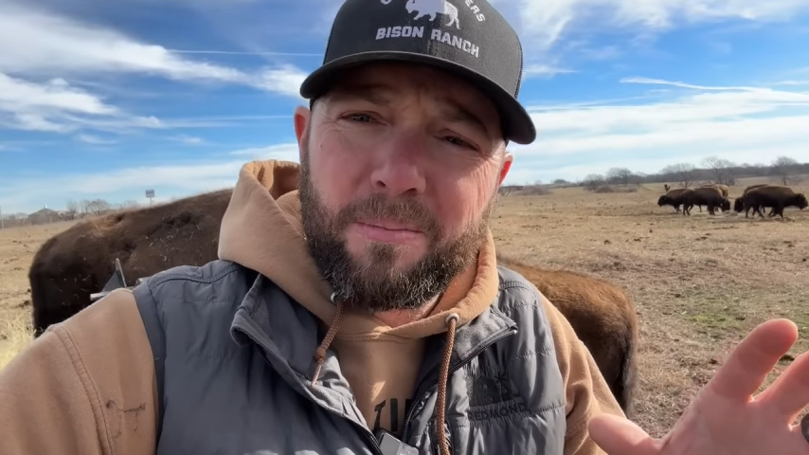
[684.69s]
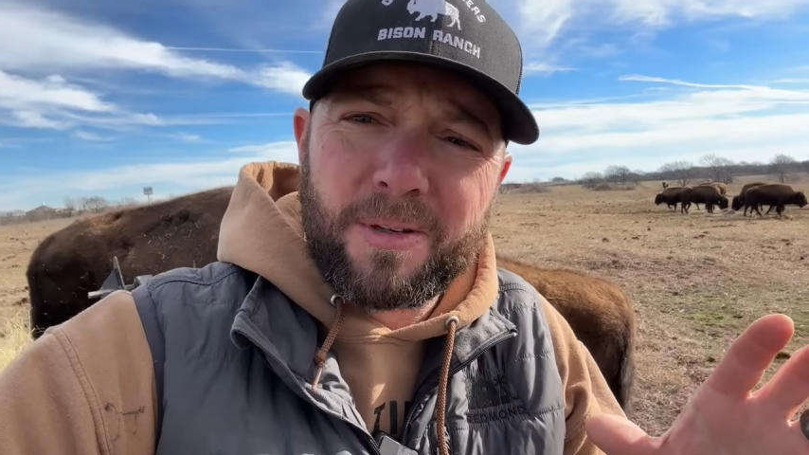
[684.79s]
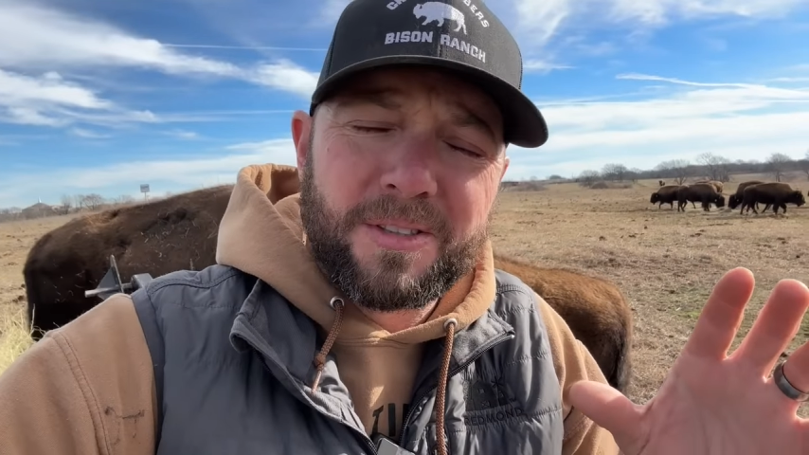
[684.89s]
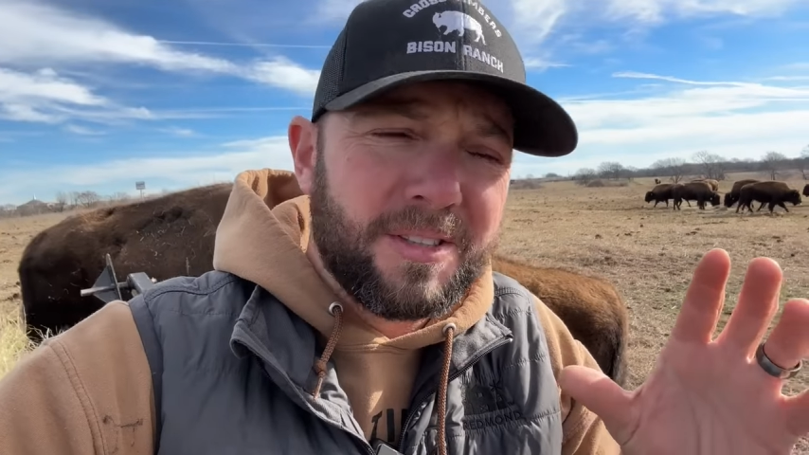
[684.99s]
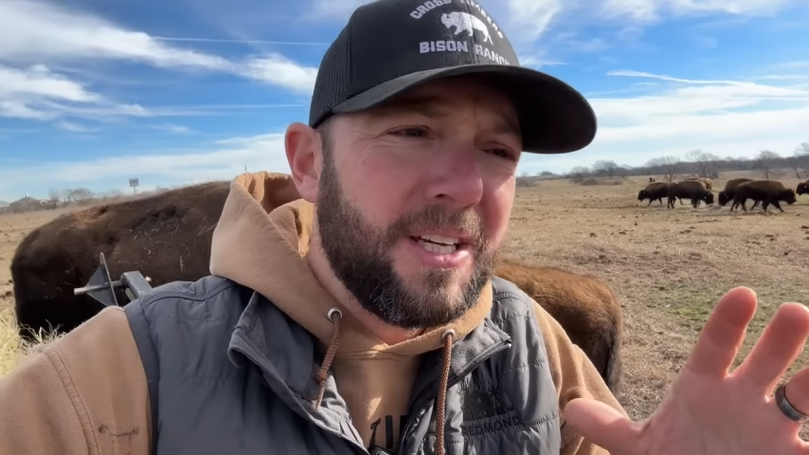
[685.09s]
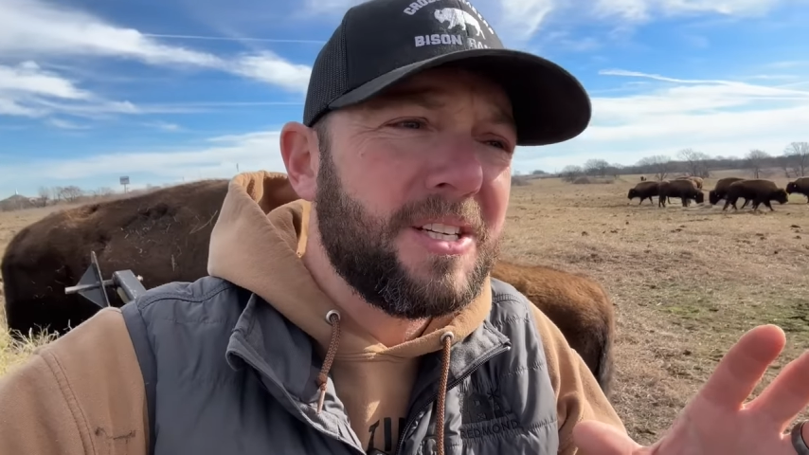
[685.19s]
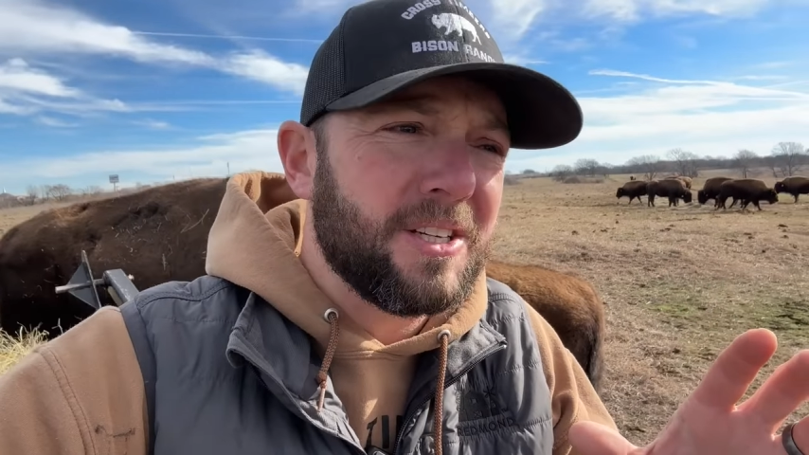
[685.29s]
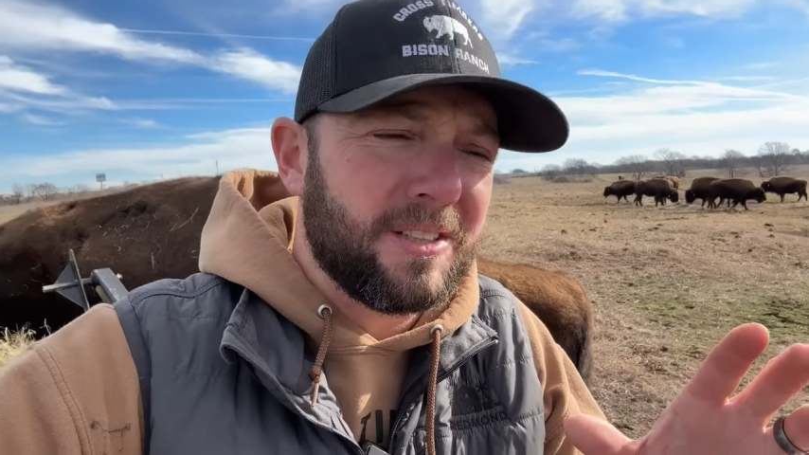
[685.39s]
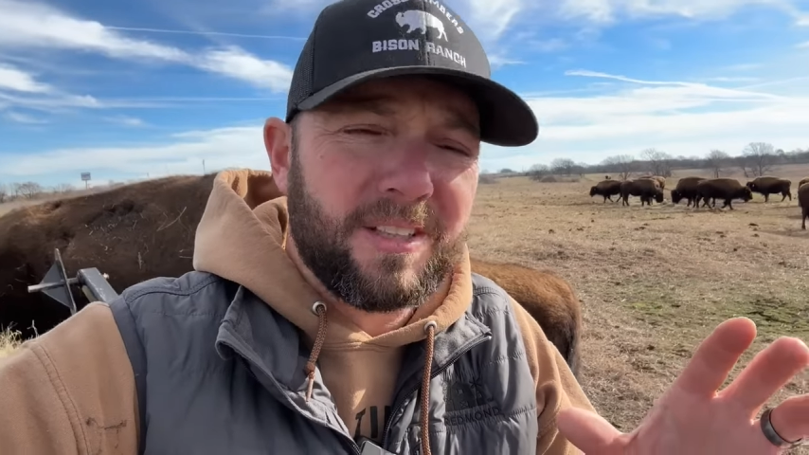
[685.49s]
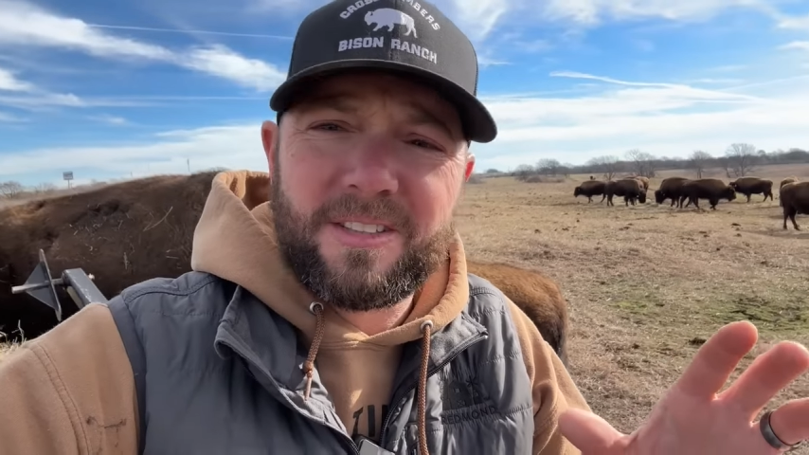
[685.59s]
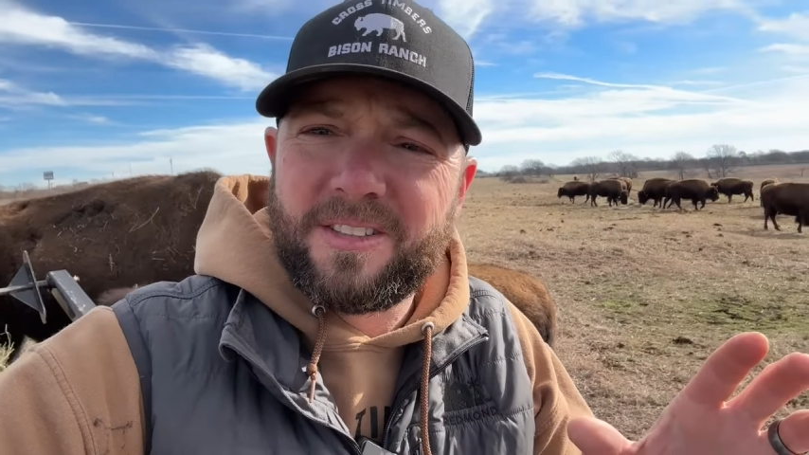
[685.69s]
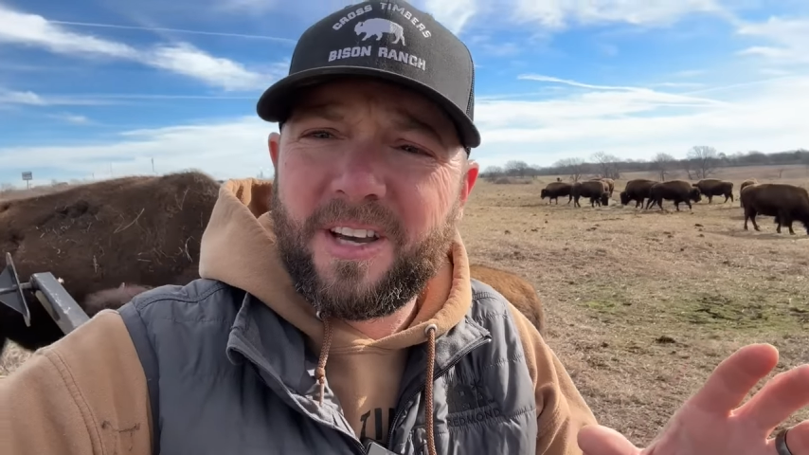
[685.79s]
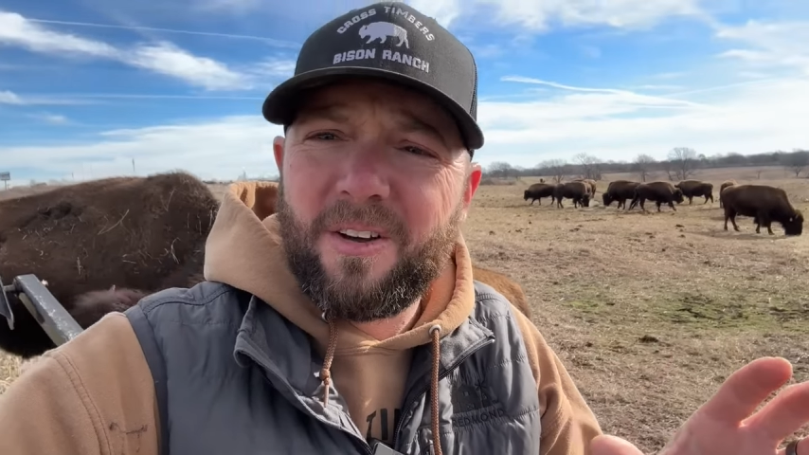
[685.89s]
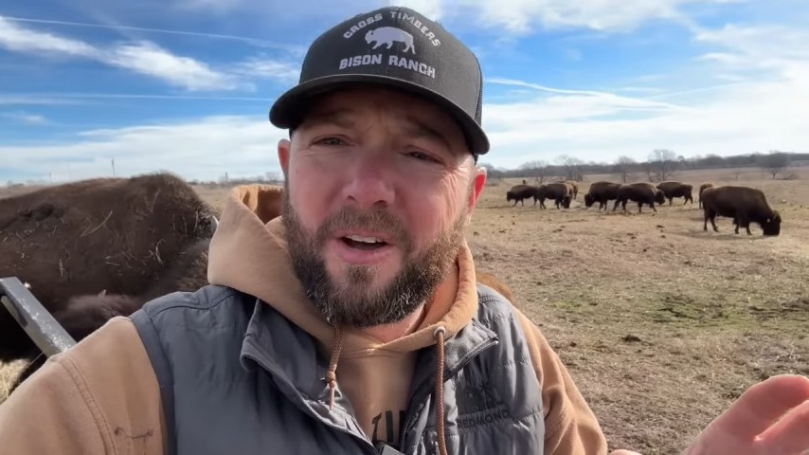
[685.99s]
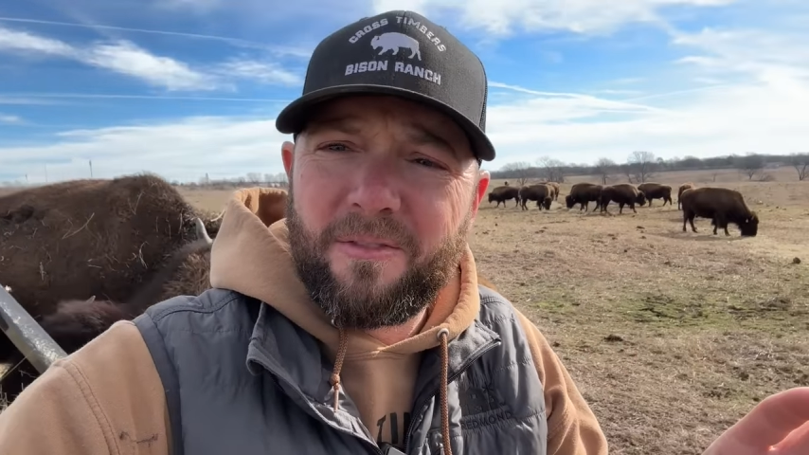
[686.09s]
prestigious
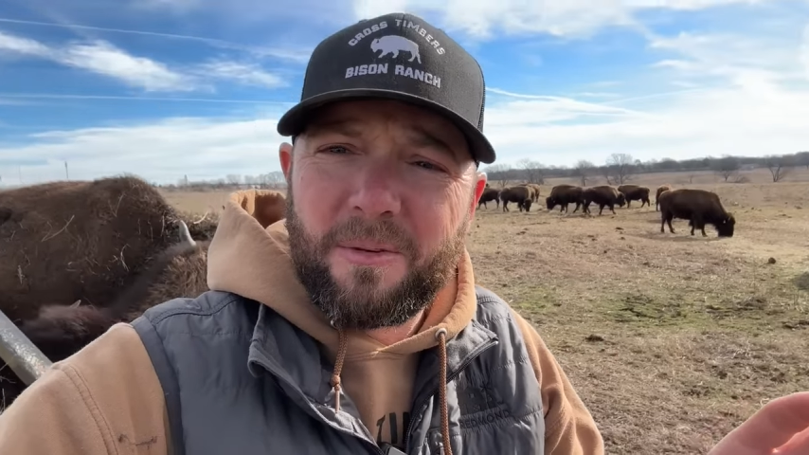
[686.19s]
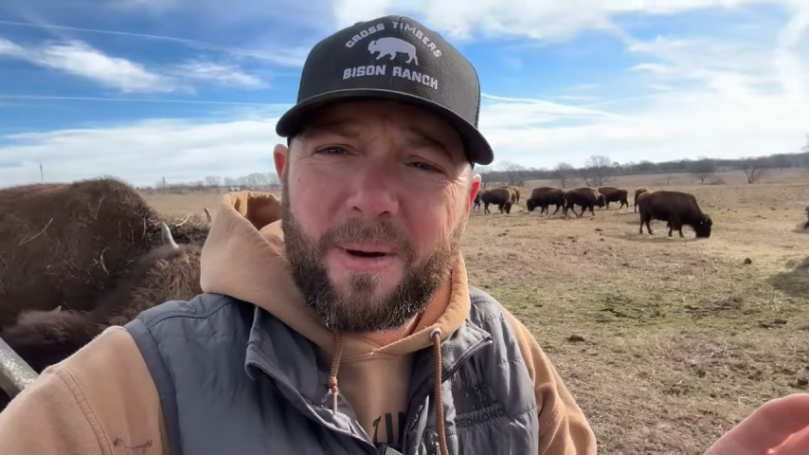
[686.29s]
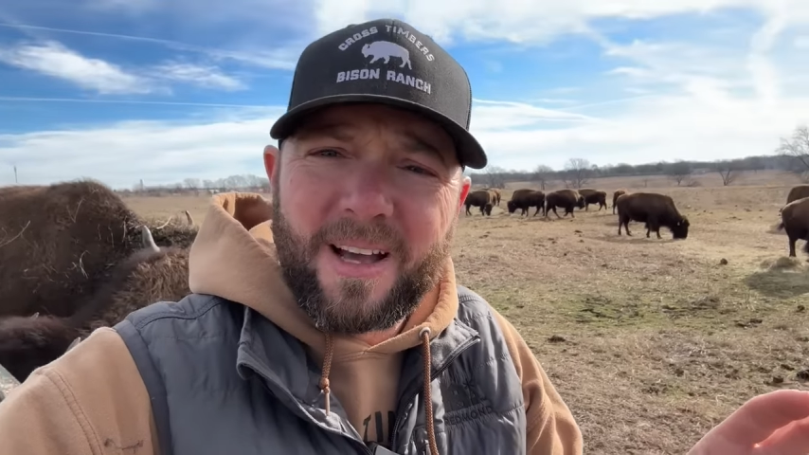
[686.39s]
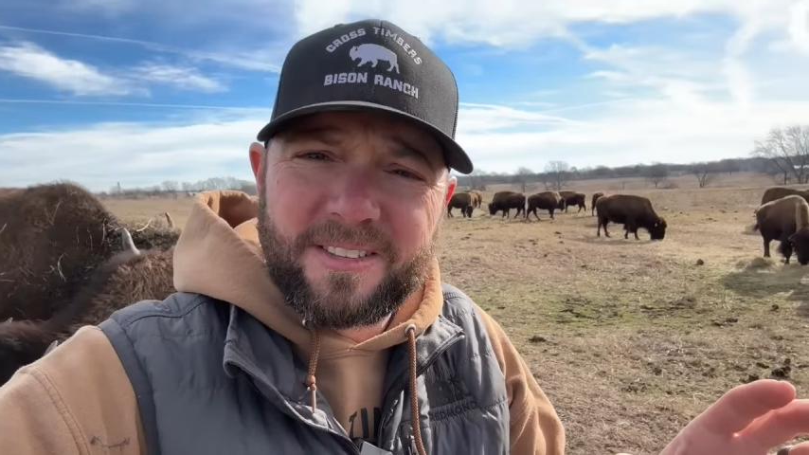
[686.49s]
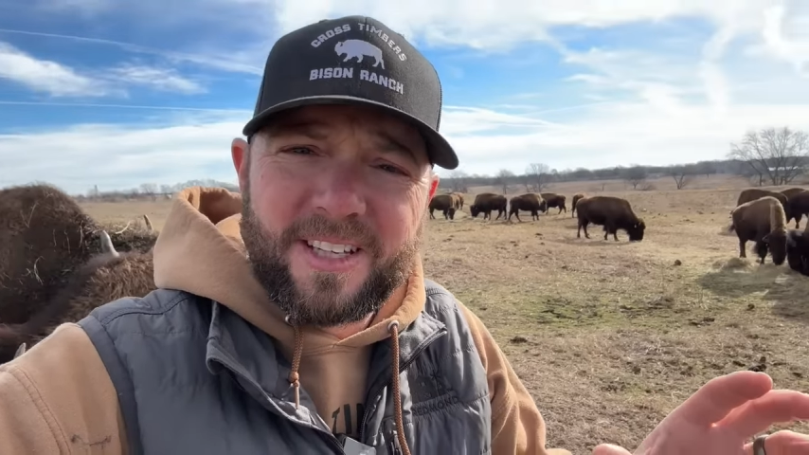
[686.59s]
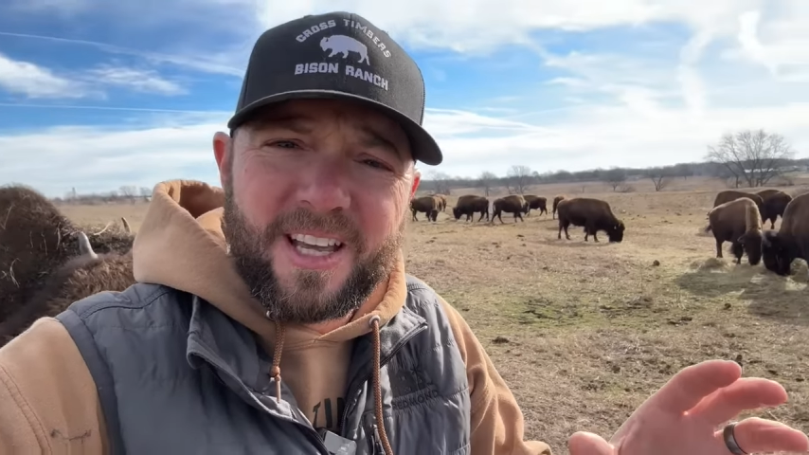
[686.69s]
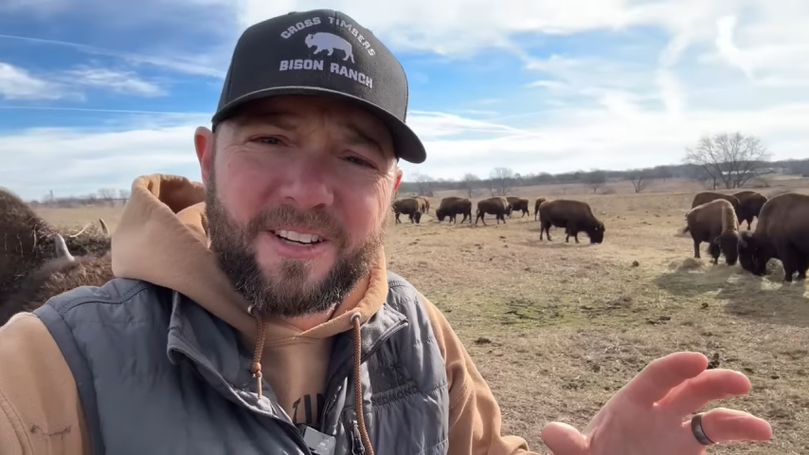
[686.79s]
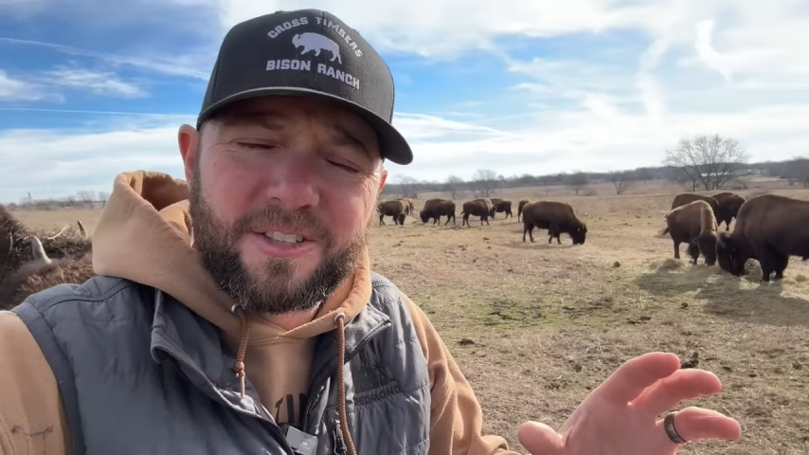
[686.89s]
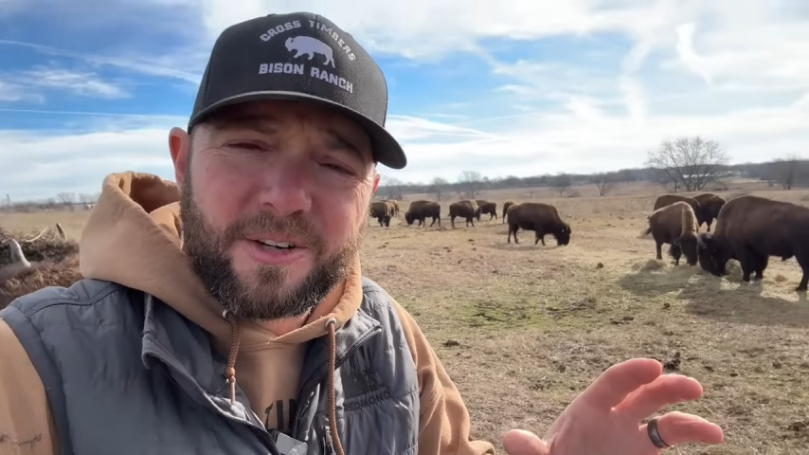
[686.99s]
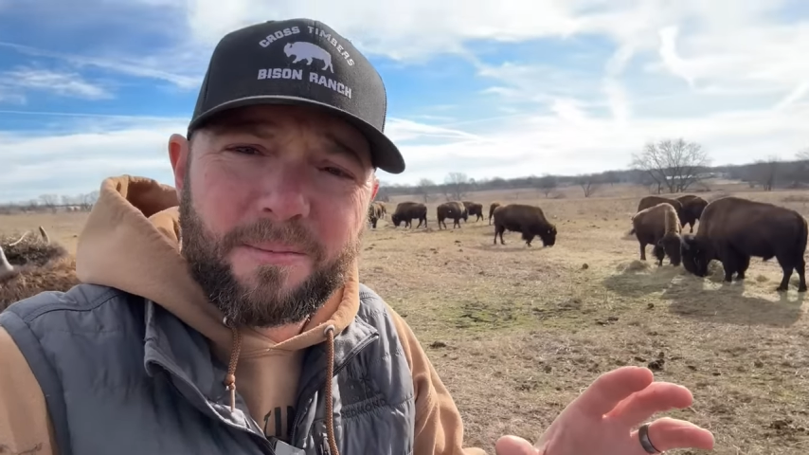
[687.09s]
sale of the bison industry,